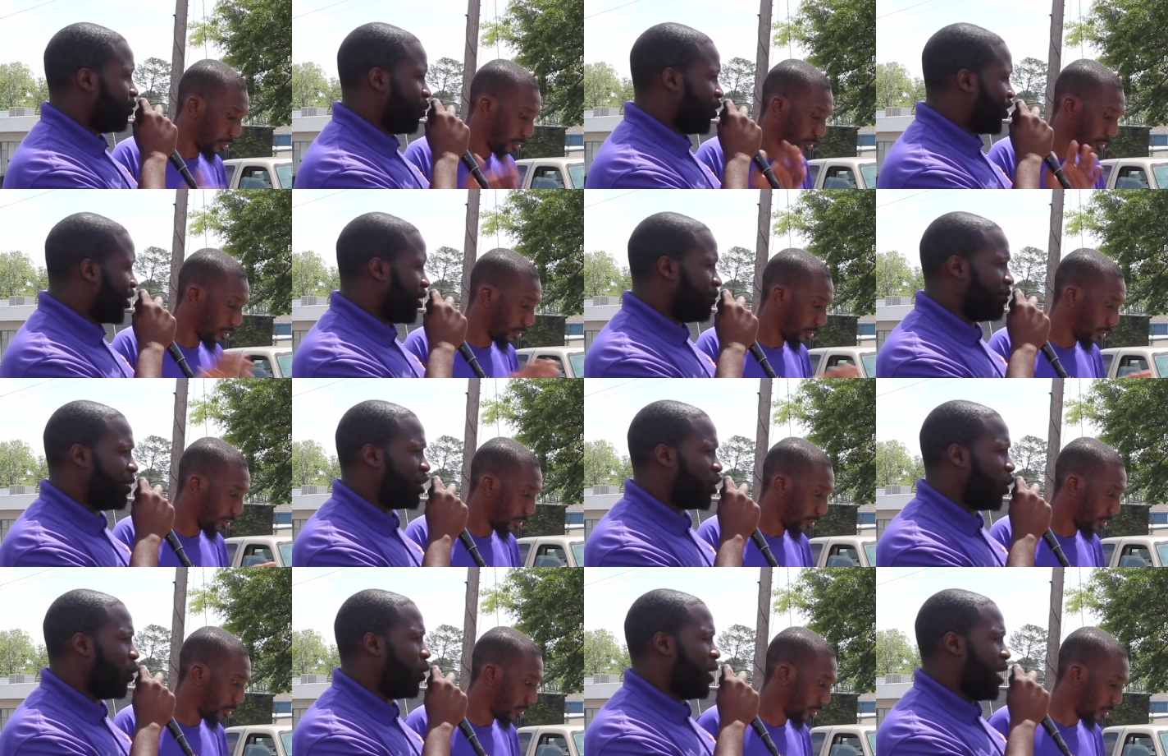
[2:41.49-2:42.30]
Speaker 1: We shouldn't be
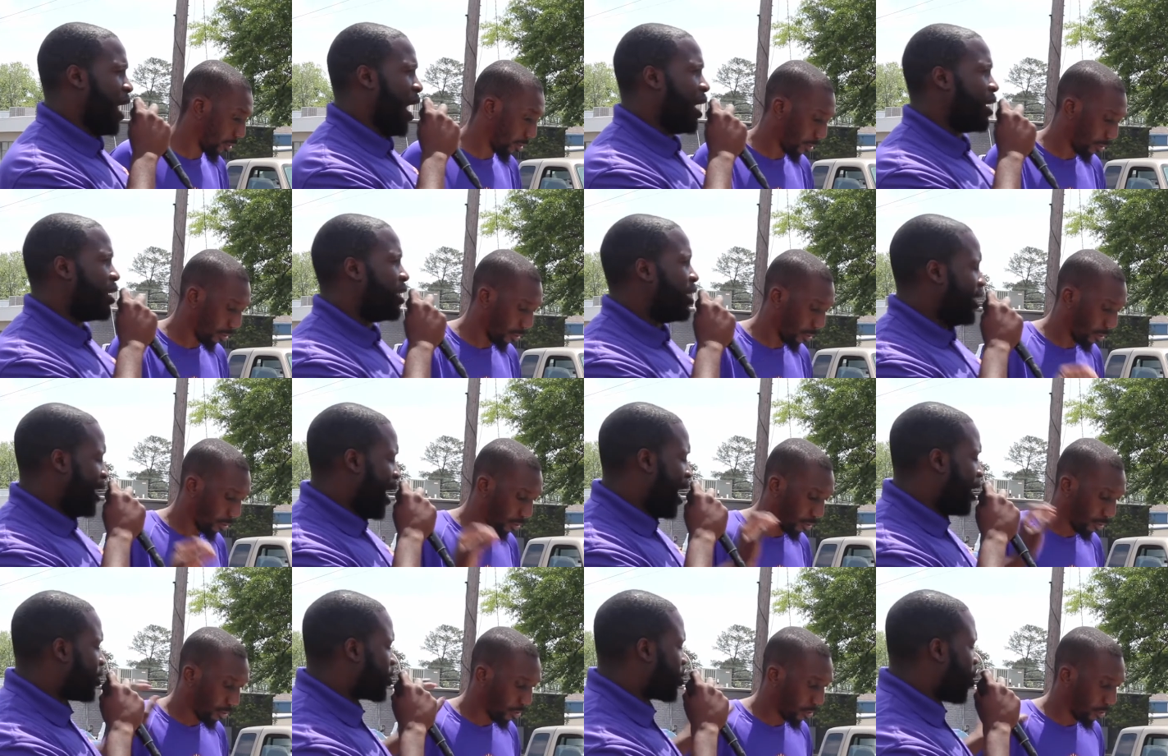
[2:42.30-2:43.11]
doing that. Now
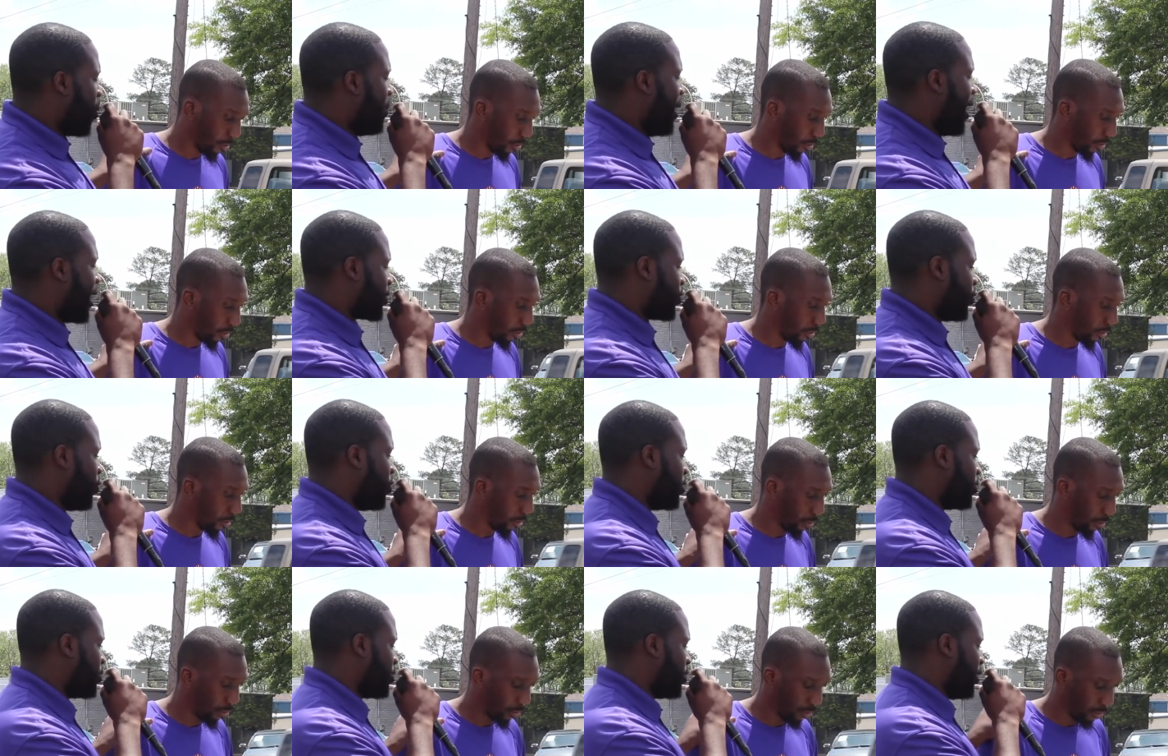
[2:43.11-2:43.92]
let's go back to
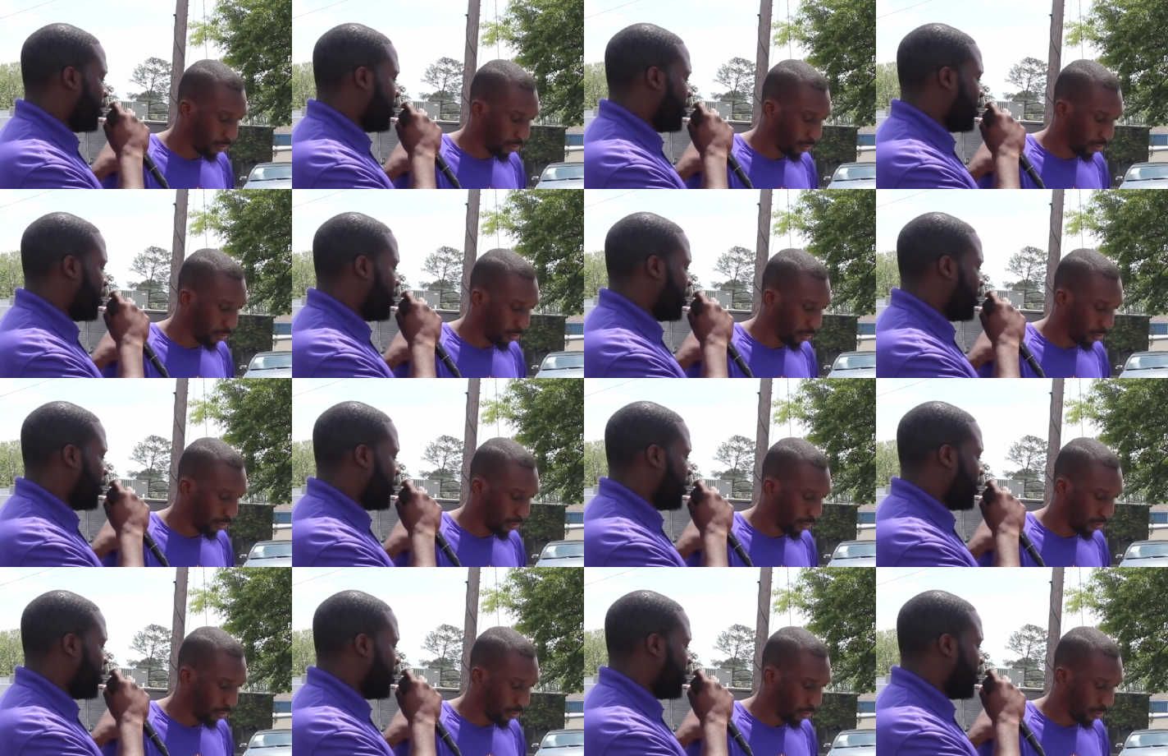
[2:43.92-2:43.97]
it.